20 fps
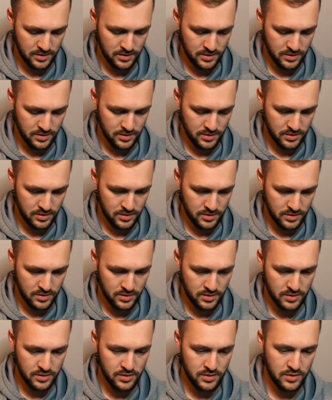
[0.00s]

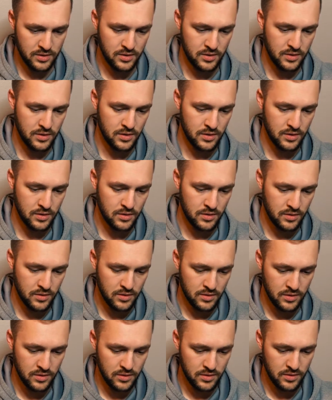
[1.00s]

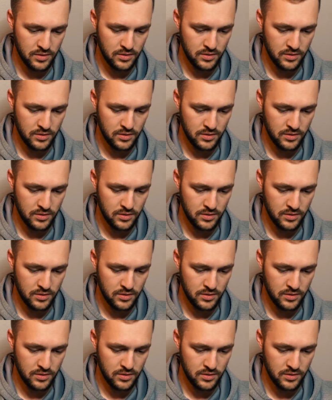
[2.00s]
(silence)